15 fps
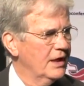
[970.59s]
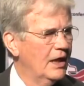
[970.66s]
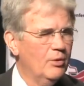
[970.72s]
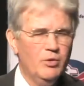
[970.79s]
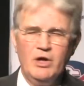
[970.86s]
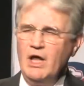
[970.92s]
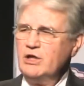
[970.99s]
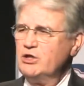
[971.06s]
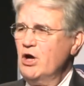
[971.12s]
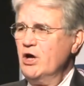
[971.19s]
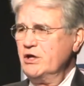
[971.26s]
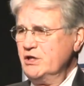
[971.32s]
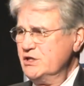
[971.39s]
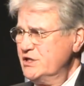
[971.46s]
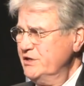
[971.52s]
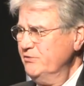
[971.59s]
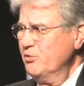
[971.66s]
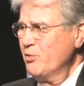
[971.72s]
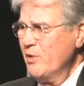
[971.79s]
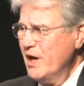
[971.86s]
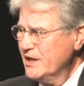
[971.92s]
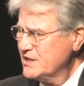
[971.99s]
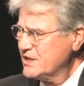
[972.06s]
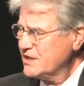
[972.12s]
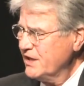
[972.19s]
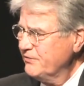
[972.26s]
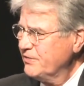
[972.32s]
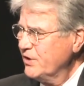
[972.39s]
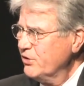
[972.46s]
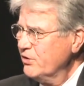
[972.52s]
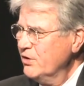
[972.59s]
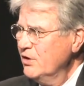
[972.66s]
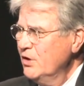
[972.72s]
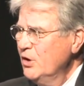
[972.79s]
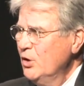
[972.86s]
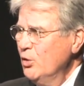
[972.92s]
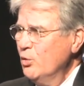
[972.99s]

And we're not talking civil rights stuff here.